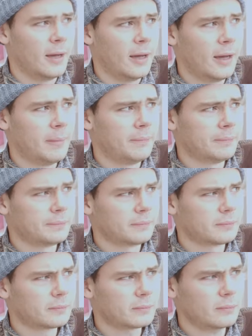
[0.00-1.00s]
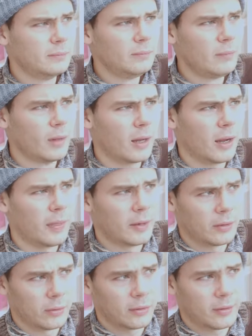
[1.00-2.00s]
And the
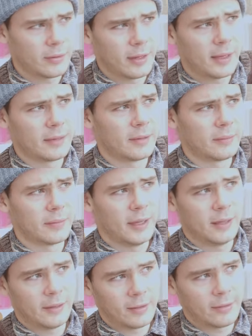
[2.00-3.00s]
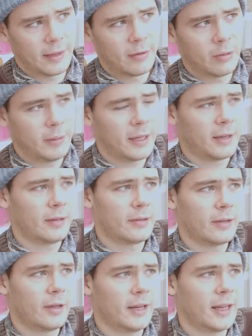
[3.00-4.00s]
doctor said, it does sound a bit
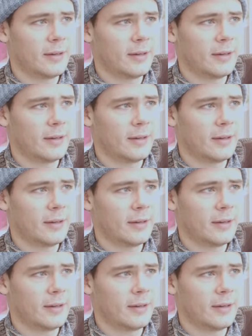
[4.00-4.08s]
concerning.